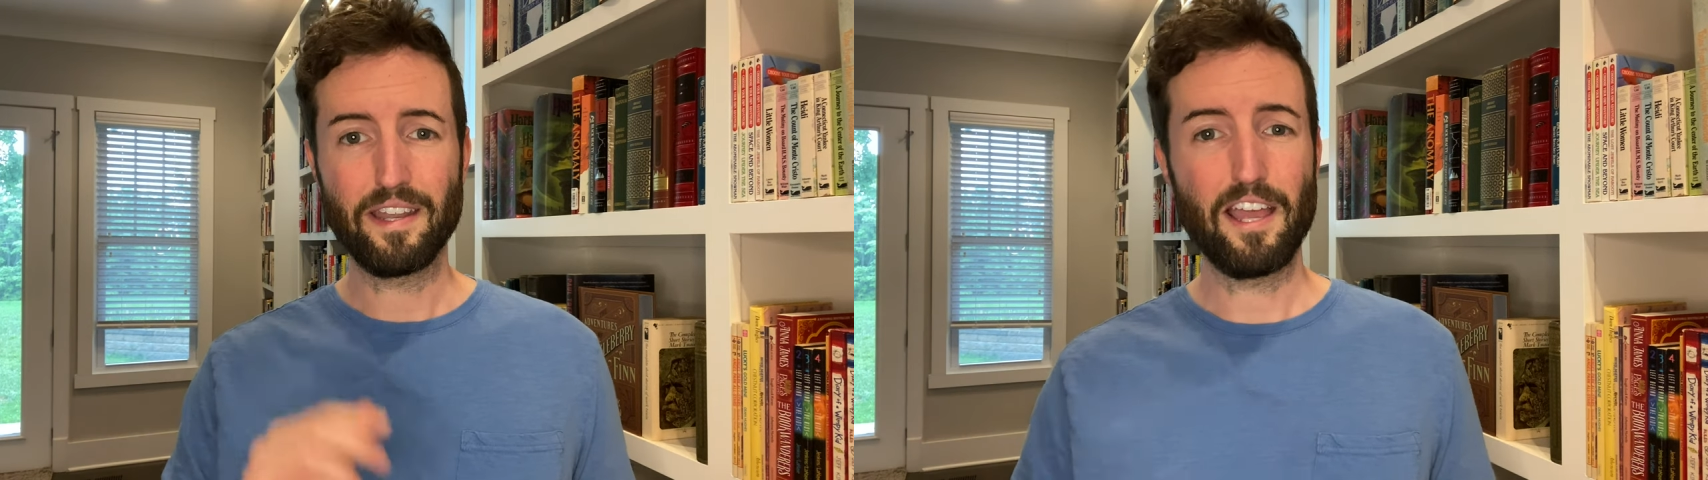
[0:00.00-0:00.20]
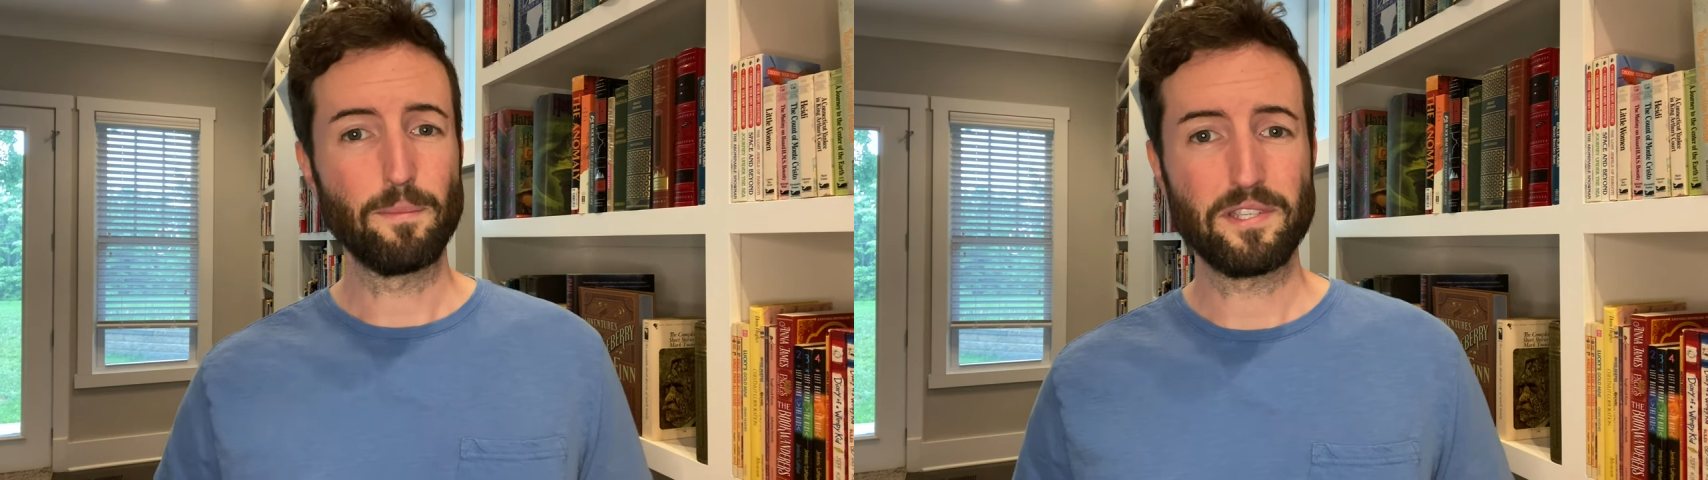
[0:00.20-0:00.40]

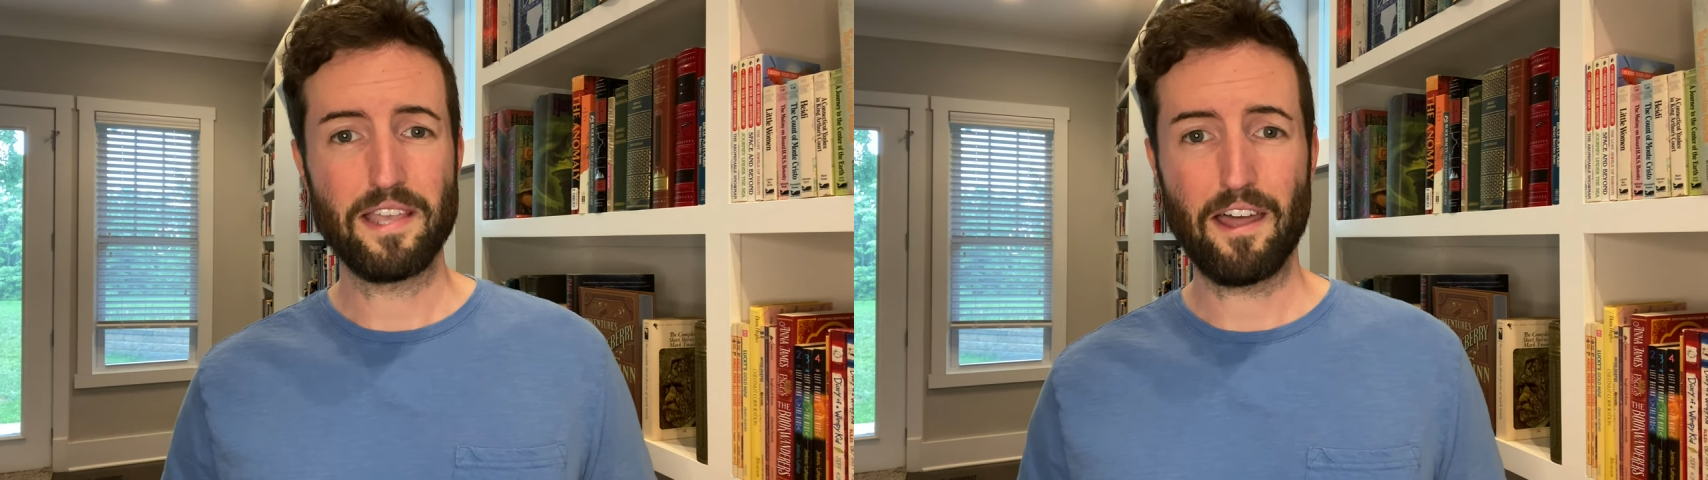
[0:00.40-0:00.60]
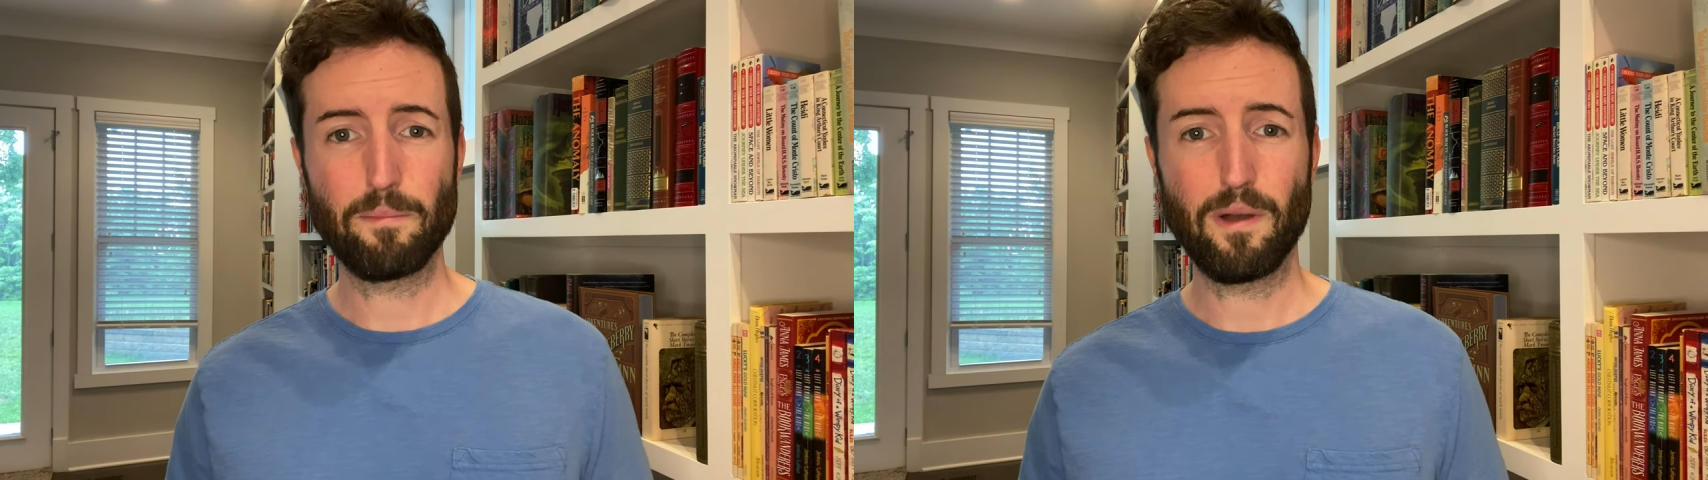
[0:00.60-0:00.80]
It helps us
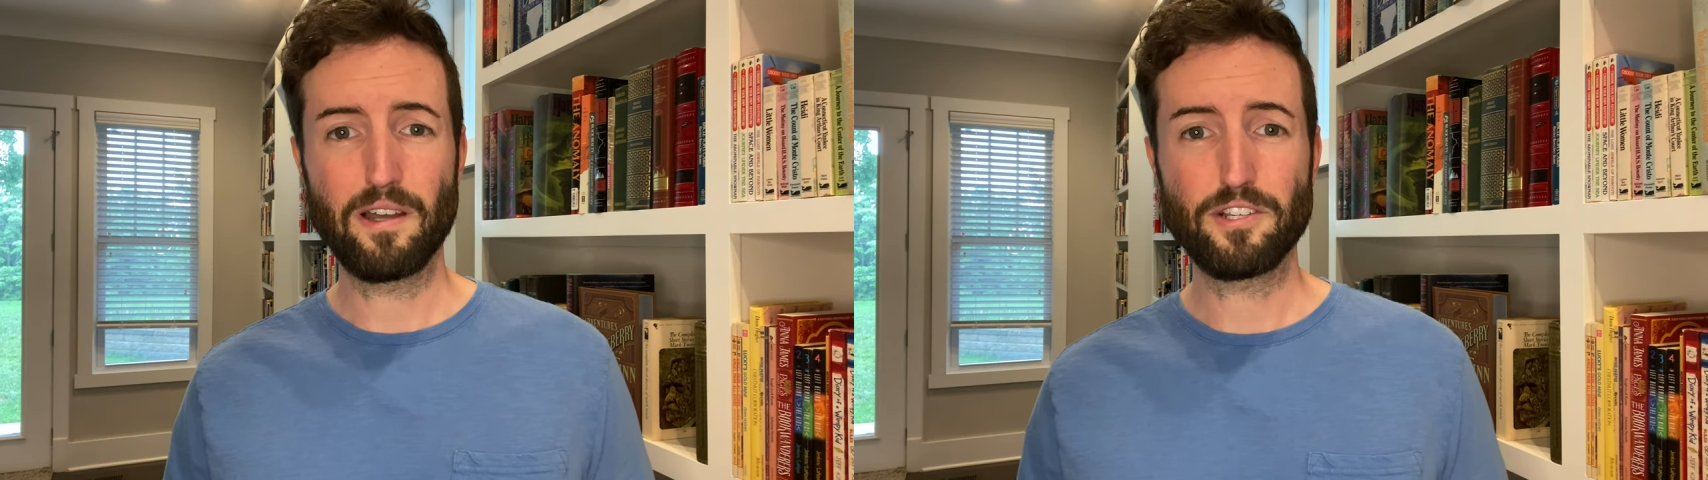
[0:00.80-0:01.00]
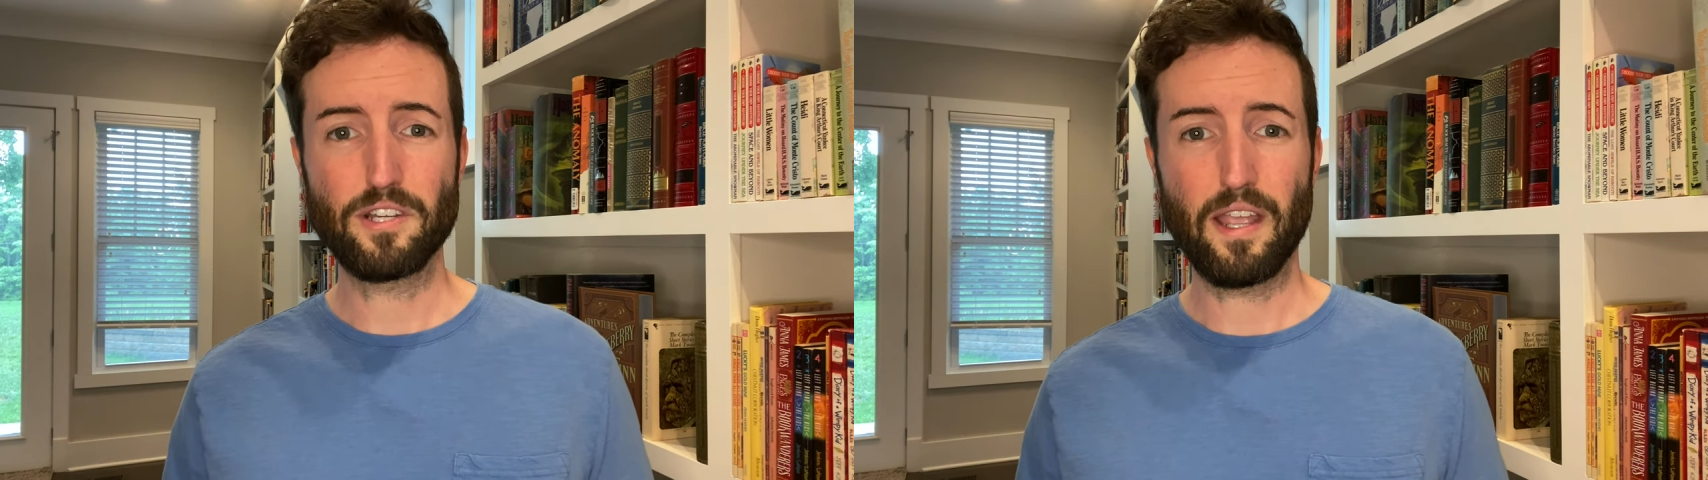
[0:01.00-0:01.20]
out a bunch.